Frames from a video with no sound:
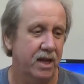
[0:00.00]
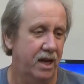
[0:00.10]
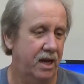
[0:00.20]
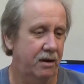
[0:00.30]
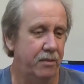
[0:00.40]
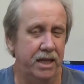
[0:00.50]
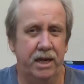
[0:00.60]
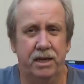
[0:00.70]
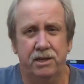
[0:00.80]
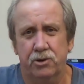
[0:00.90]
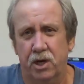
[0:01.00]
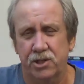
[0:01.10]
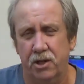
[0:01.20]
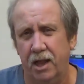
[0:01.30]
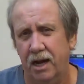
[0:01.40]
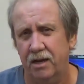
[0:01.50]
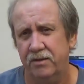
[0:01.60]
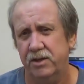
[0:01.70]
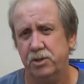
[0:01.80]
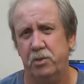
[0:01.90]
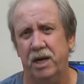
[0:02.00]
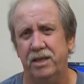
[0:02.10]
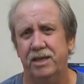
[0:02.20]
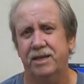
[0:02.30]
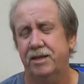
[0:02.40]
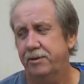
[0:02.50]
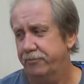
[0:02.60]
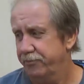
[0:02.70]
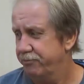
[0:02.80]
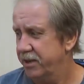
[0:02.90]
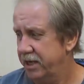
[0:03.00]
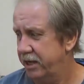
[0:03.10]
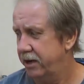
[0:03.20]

Uh, might not interest a lot of you, but, you